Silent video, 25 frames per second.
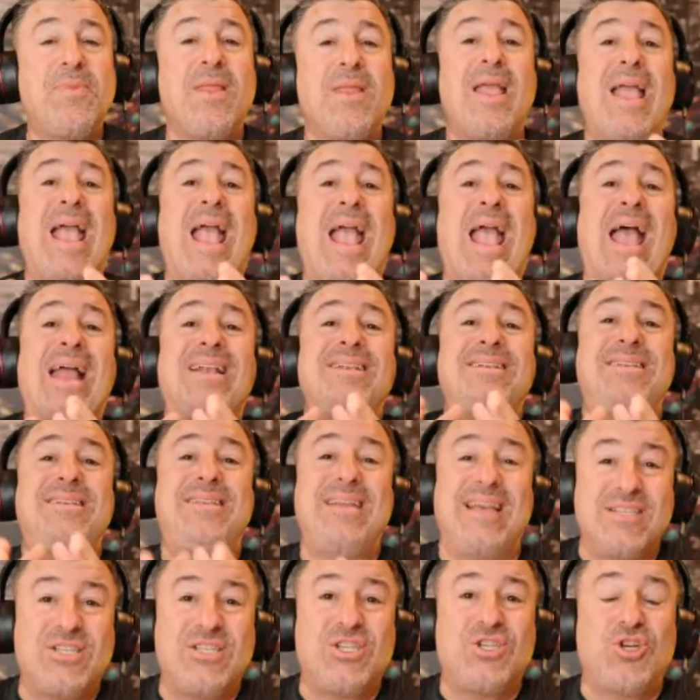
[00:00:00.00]
and
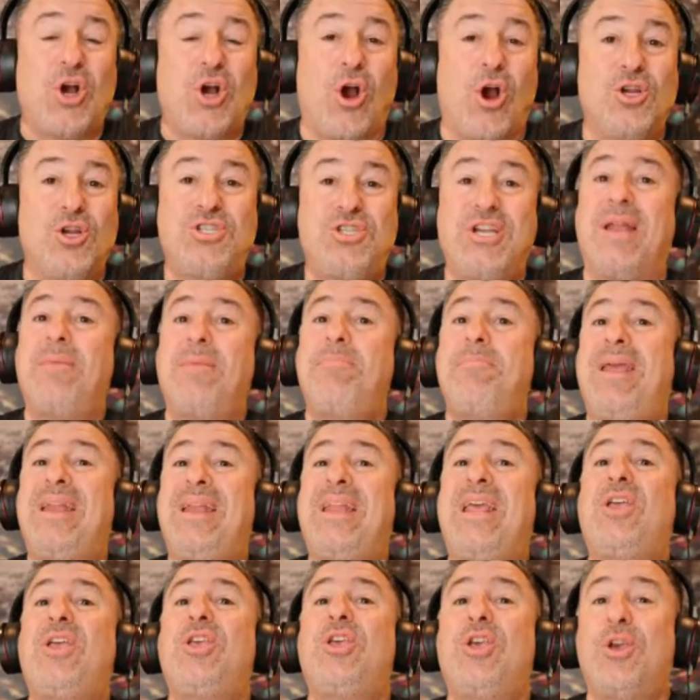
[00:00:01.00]
discharge it, meaning
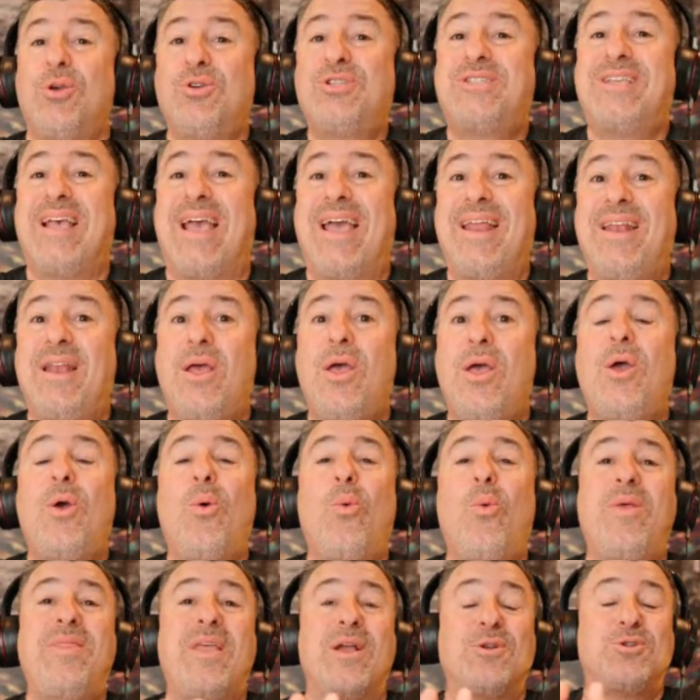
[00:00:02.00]
use it when
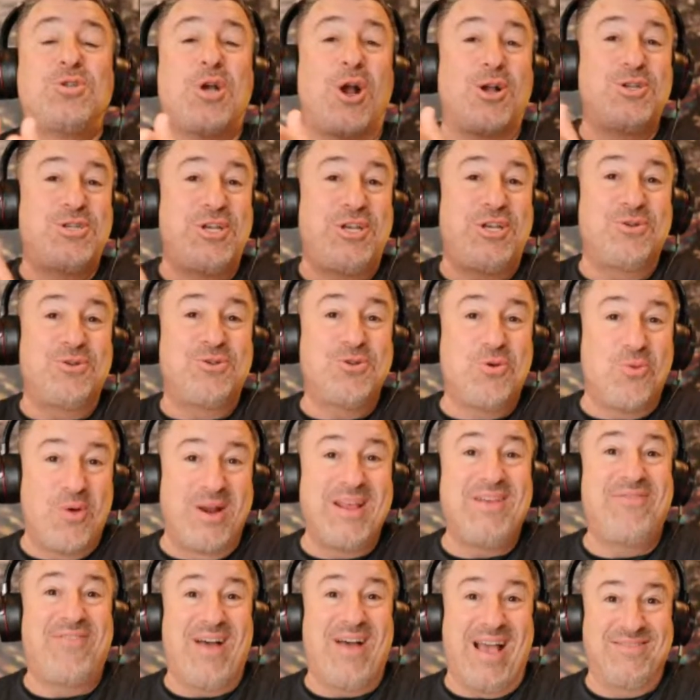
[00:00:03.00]
they're charging you
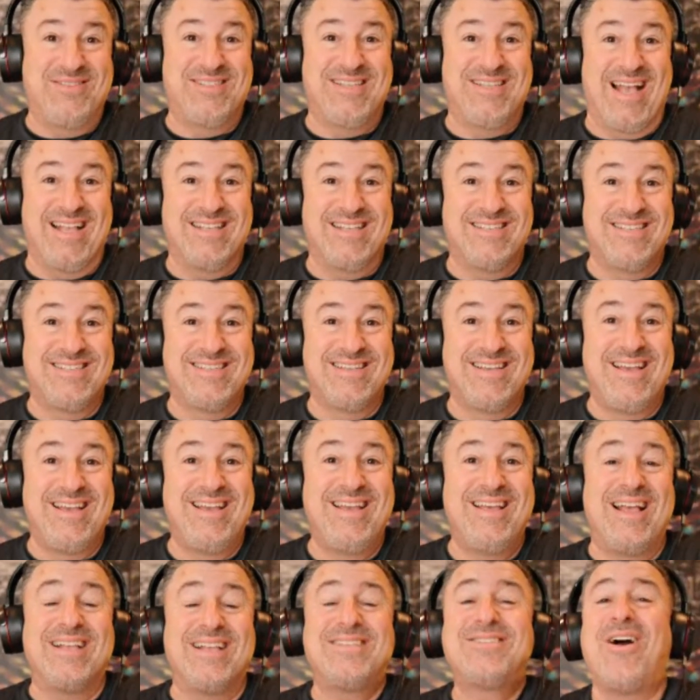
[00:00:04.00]
25 cents.
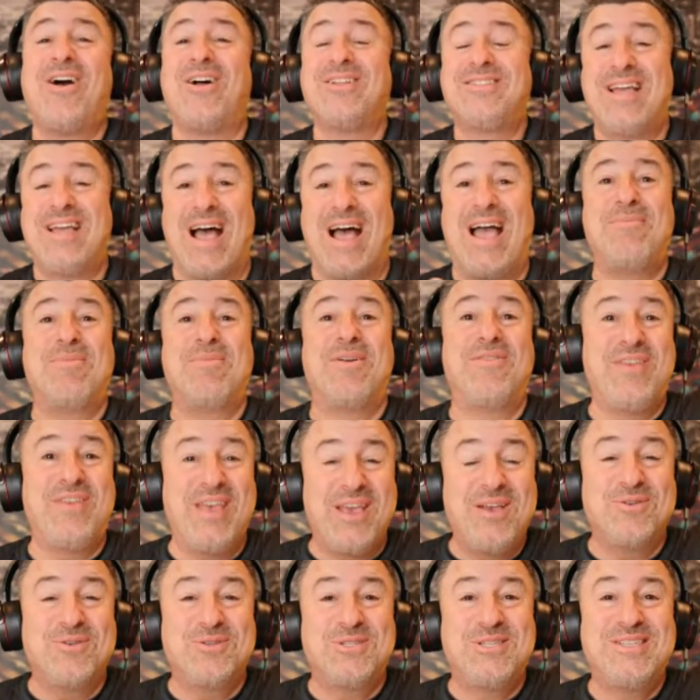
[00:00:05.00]
That's called time of
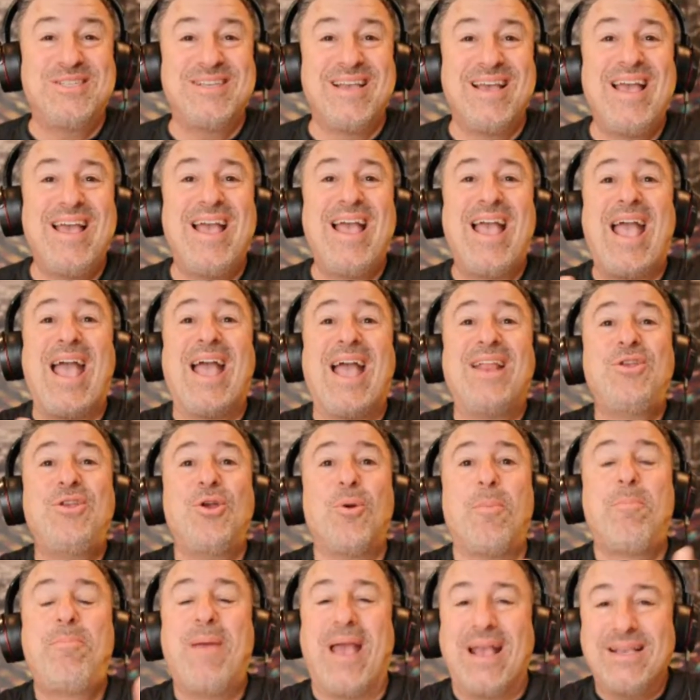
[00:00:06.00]
use. And you're
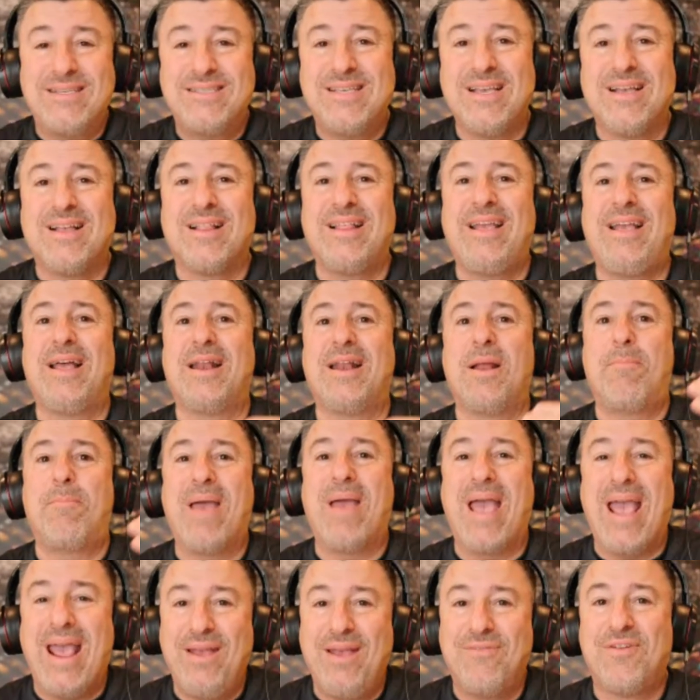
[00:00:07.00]
basically going to
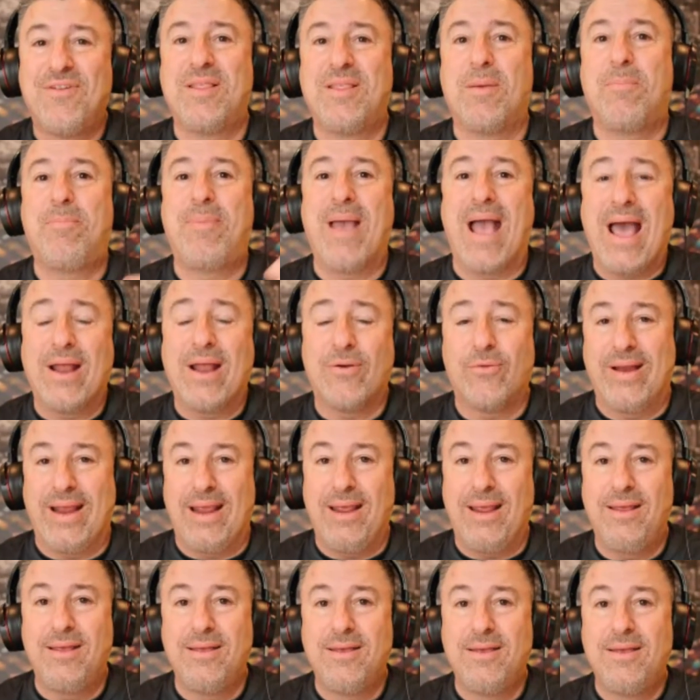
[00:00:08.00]
pay for the battery
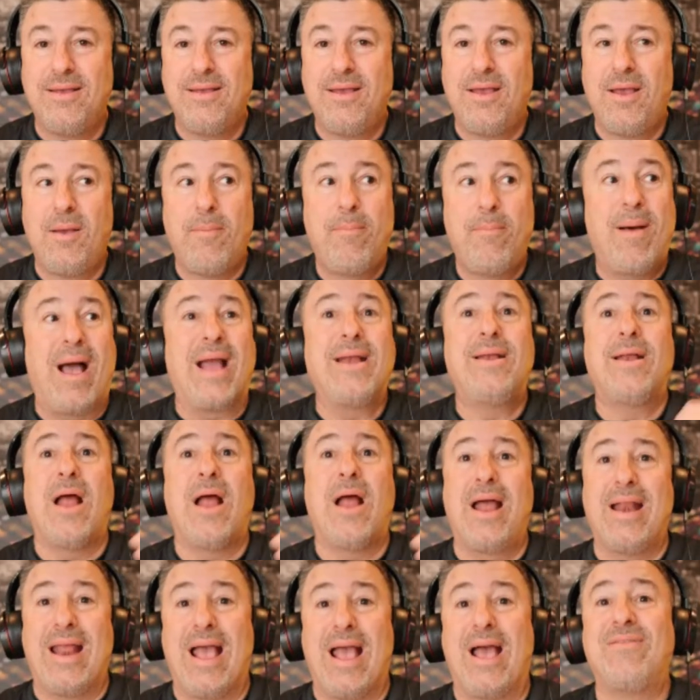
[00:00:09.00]
by
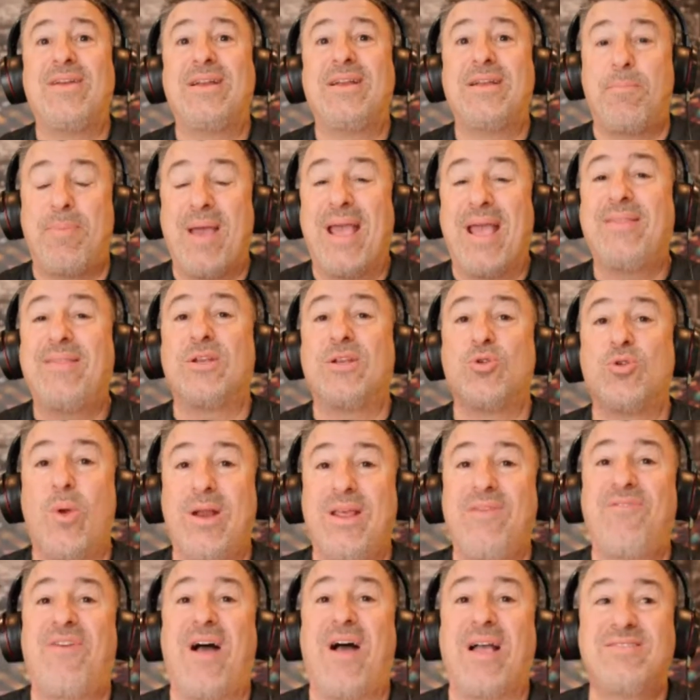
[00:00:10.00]
not having to pay the
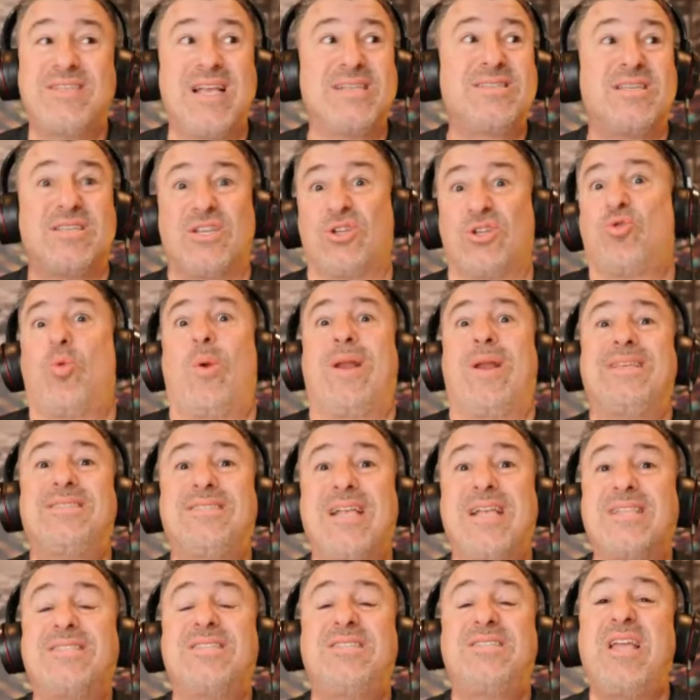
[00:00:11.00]
25 cents. It's a 20
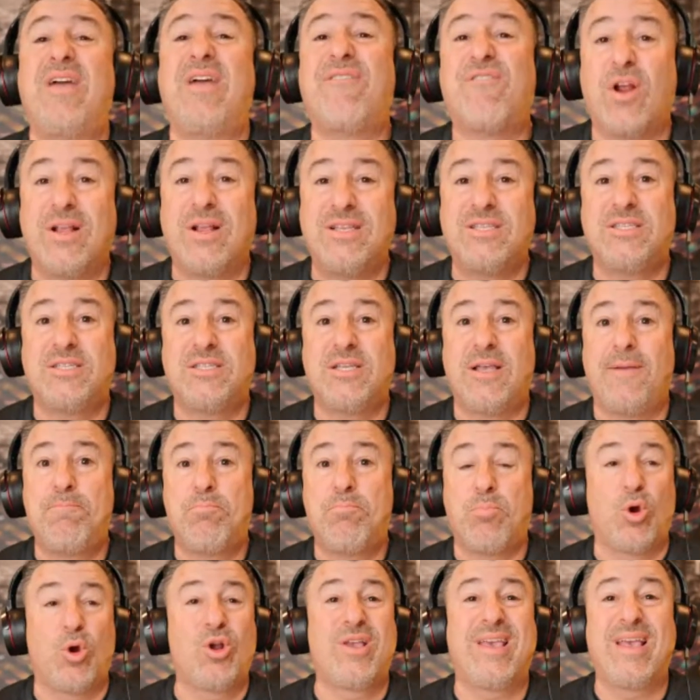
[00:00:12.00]
cents difference
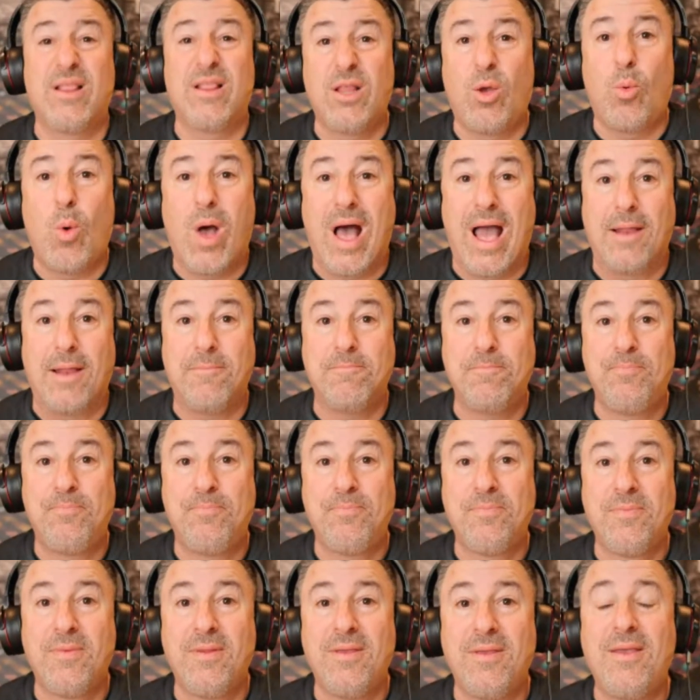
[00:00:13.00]
per kilowatt.
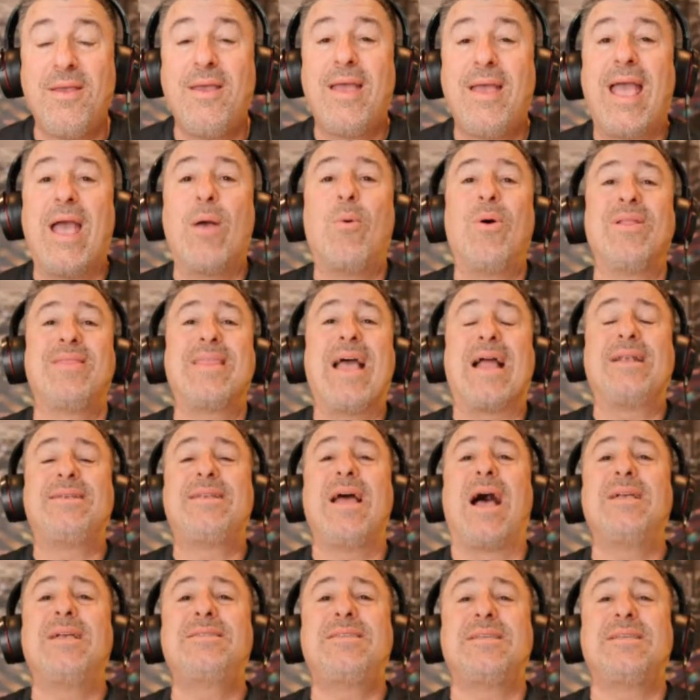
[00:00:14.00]
And what that does